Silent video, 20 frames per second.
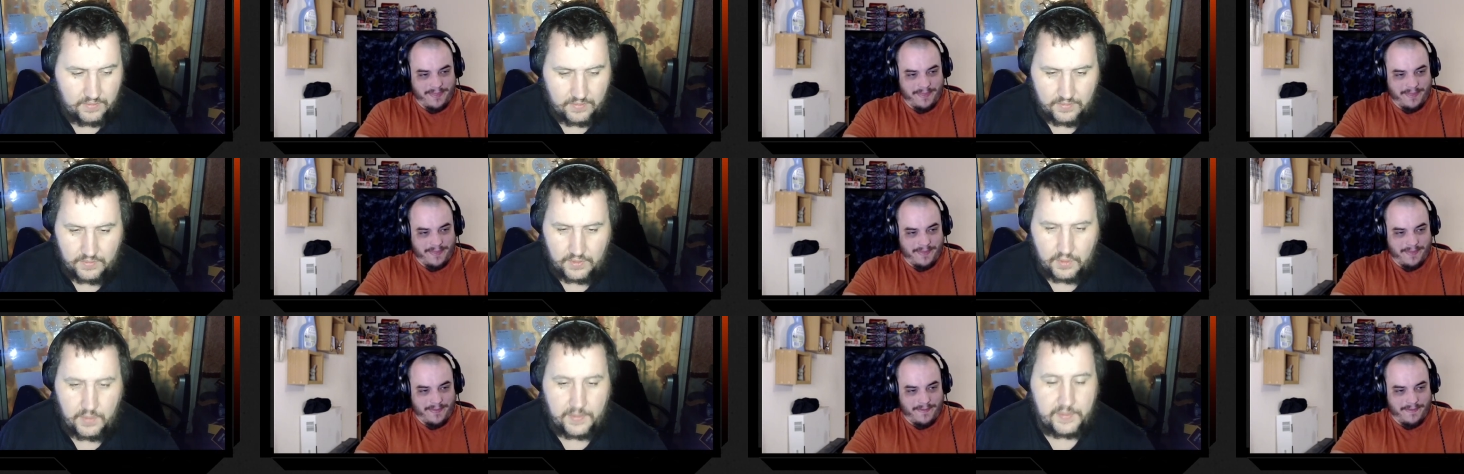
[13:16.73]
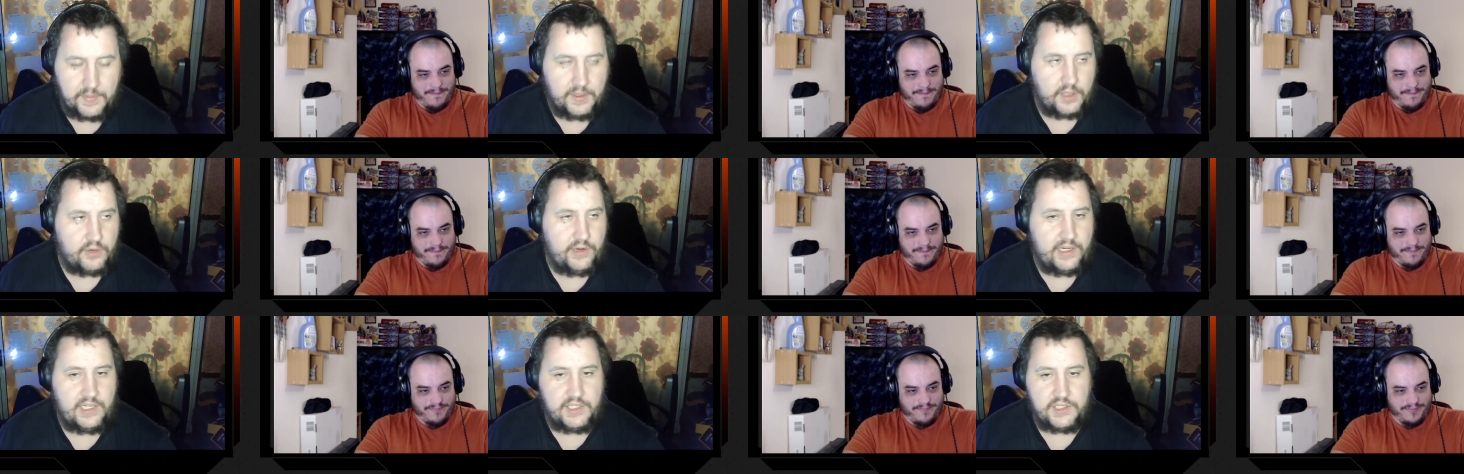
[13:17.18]
Speaker 1: You want me to put the
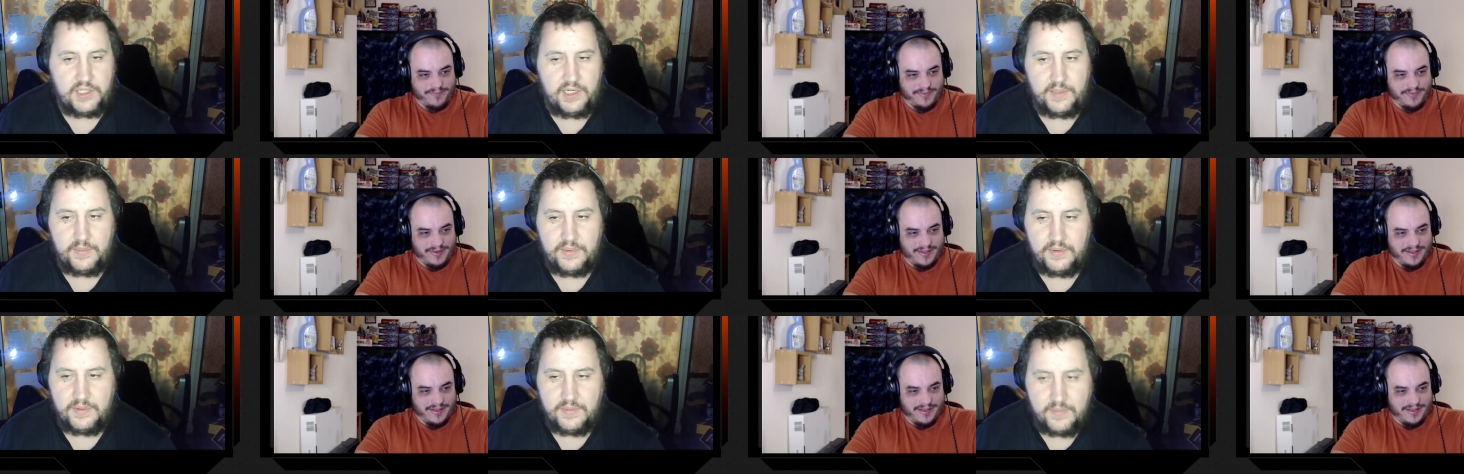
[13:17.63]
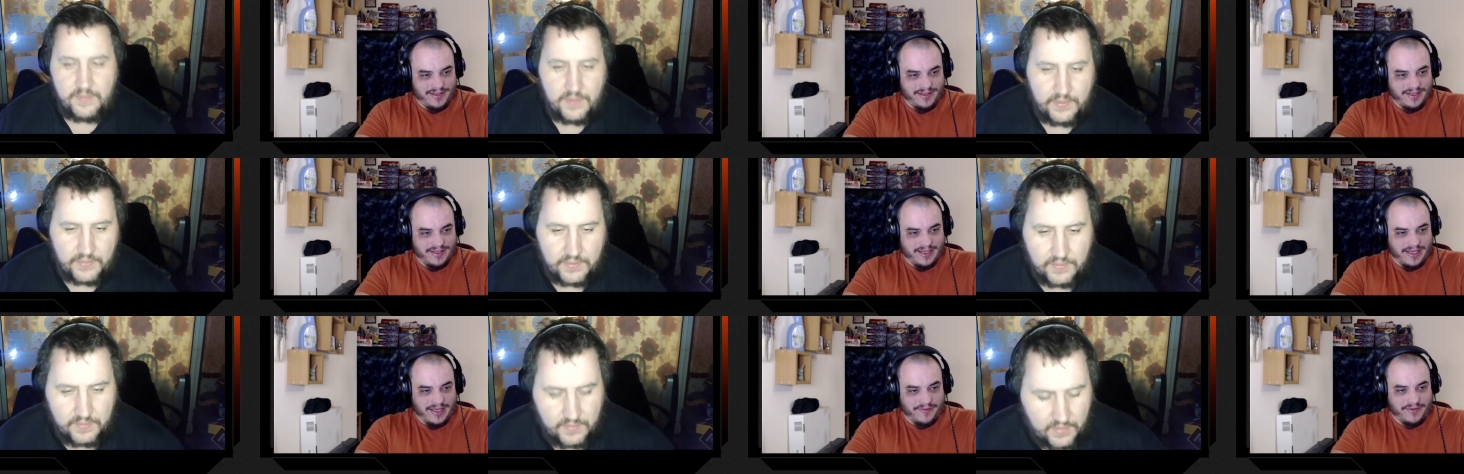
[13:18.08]
credits up?
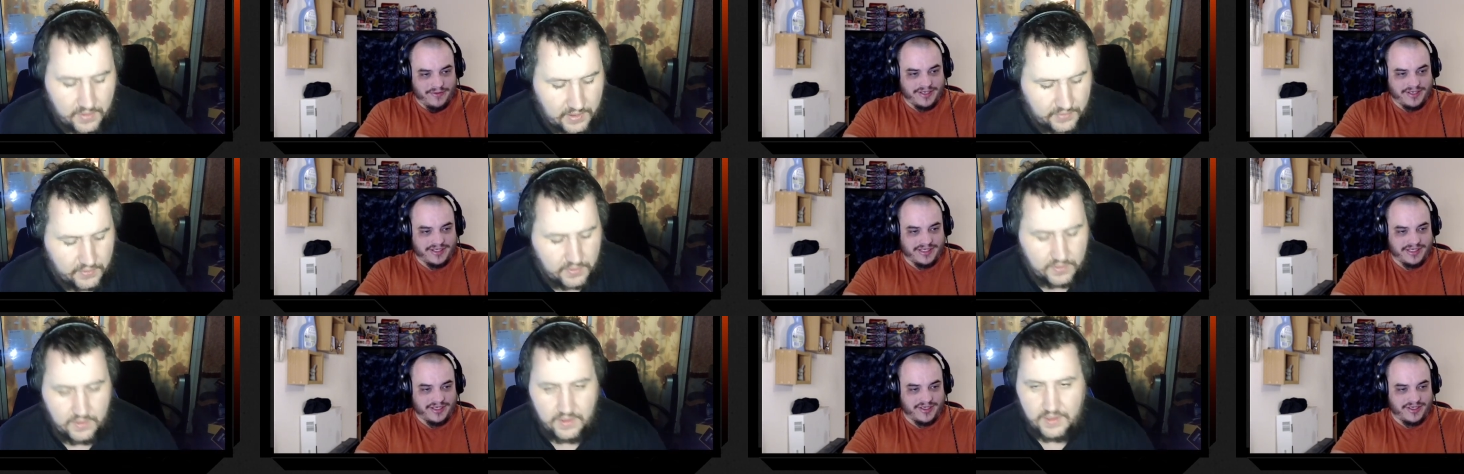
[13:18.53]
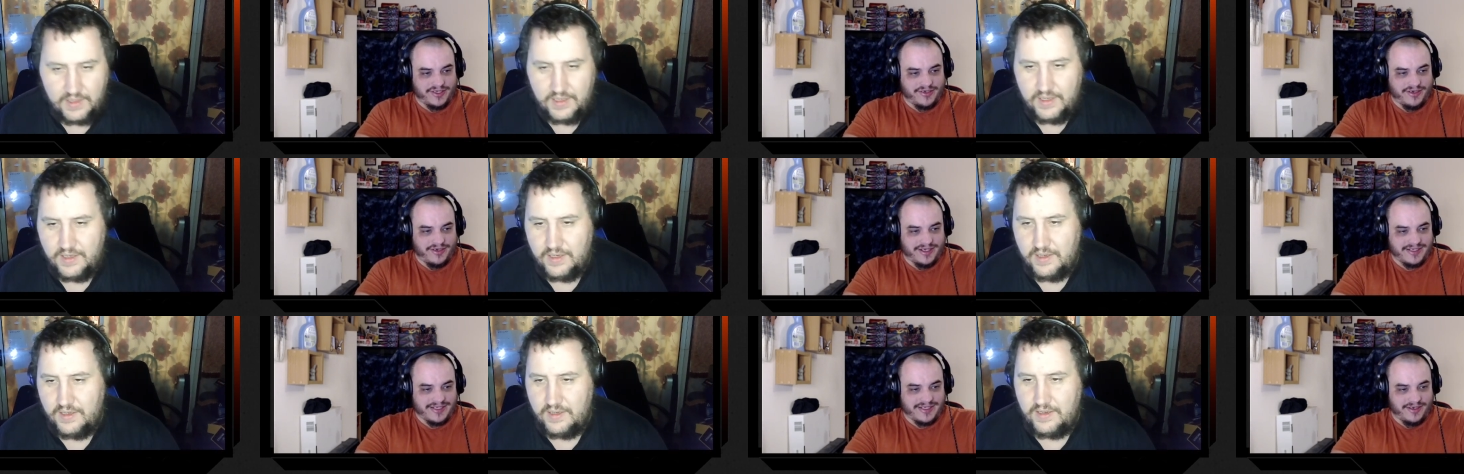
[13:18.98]
Speaker 2: Well, Have I've... you actually got
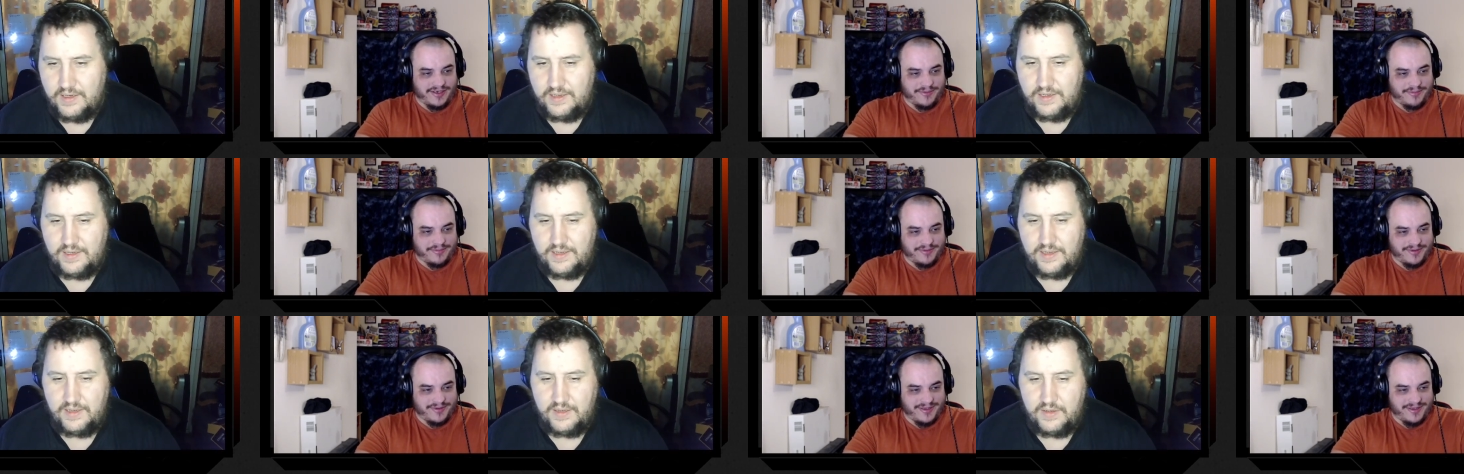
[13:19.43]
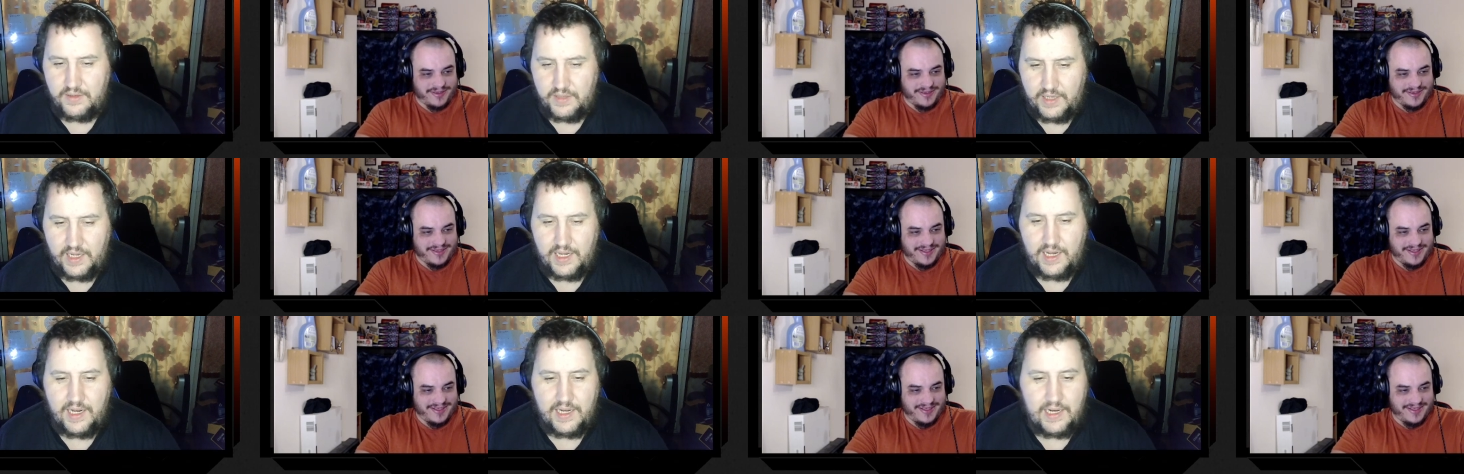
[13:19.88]
the credits up?
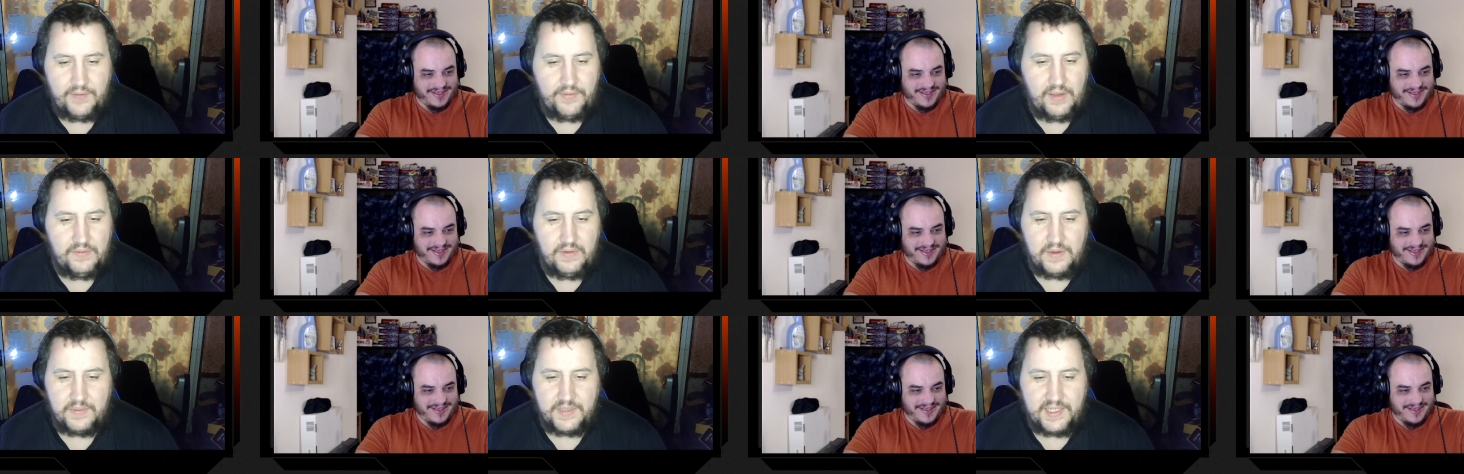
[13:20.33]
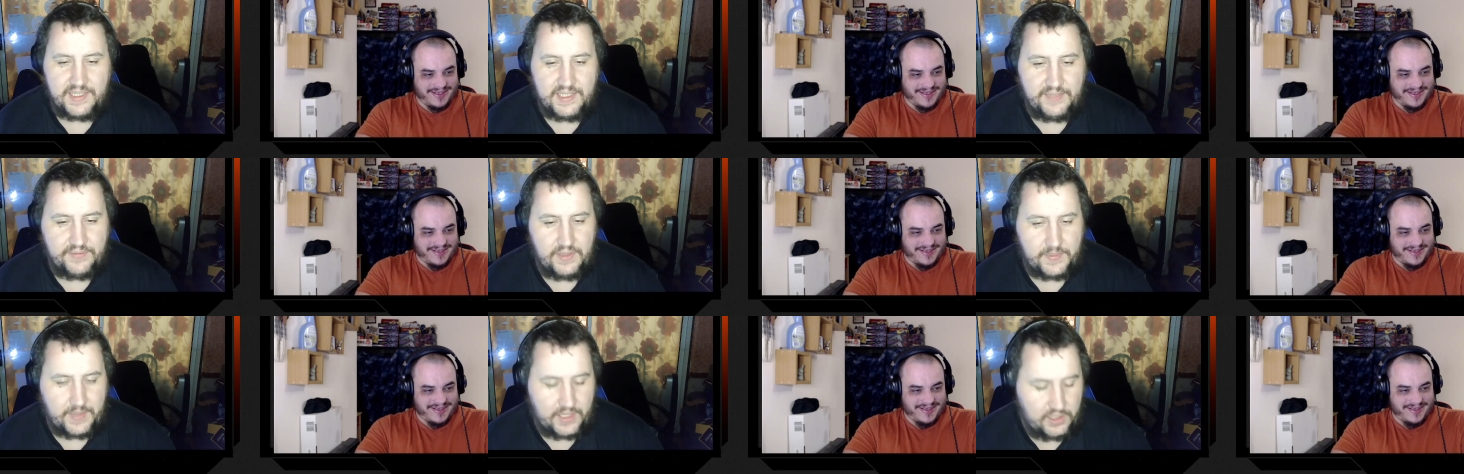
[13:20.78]
Speaker 1: Yeah, and I've even updated it
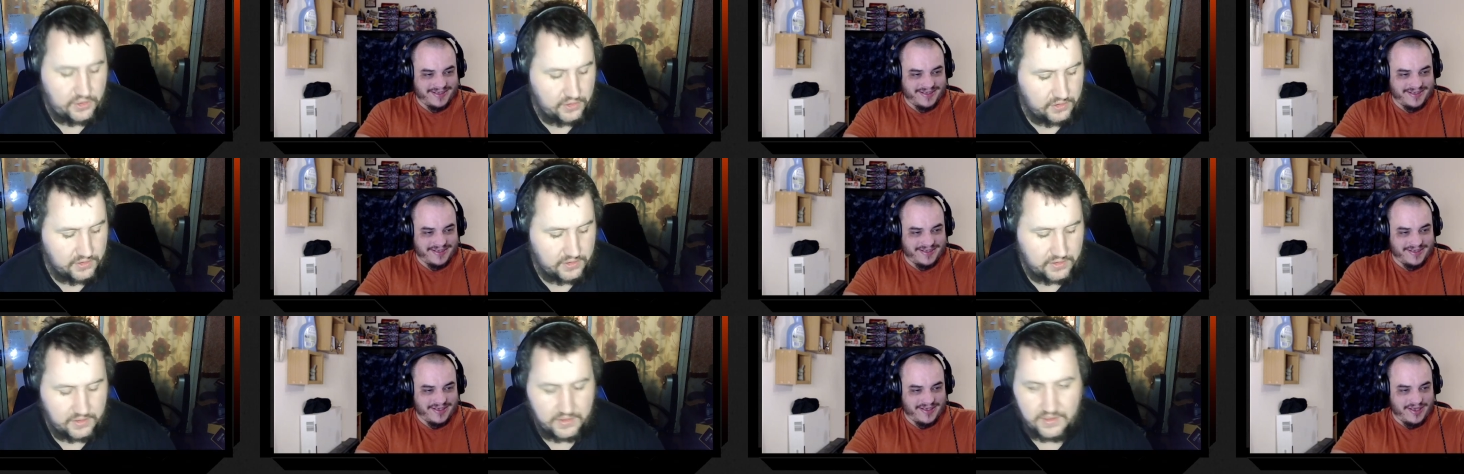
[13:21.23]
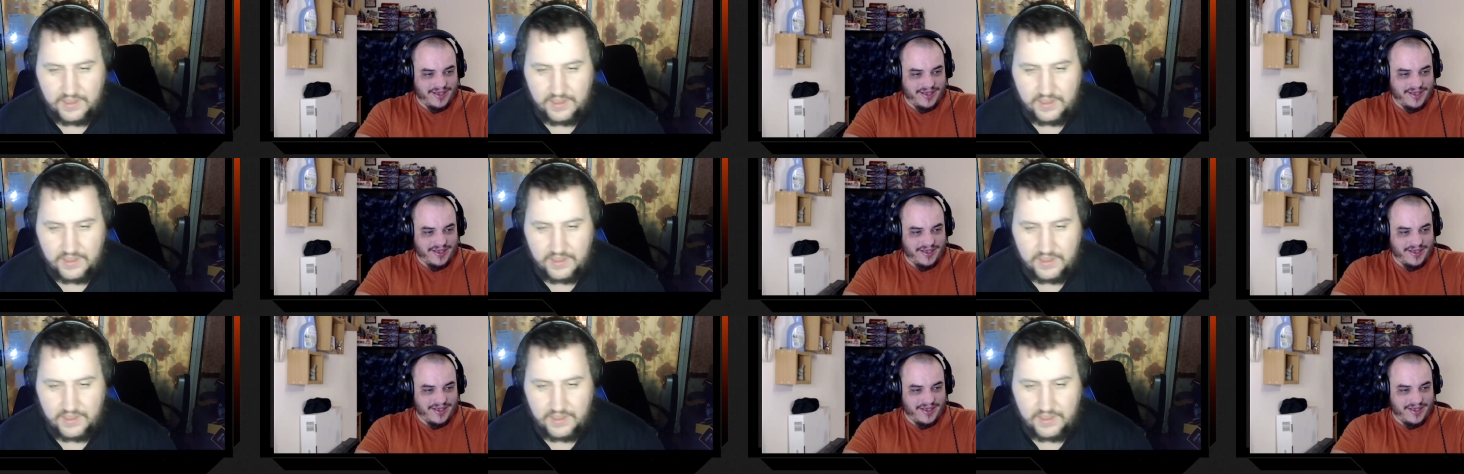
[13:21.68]
for the patrons.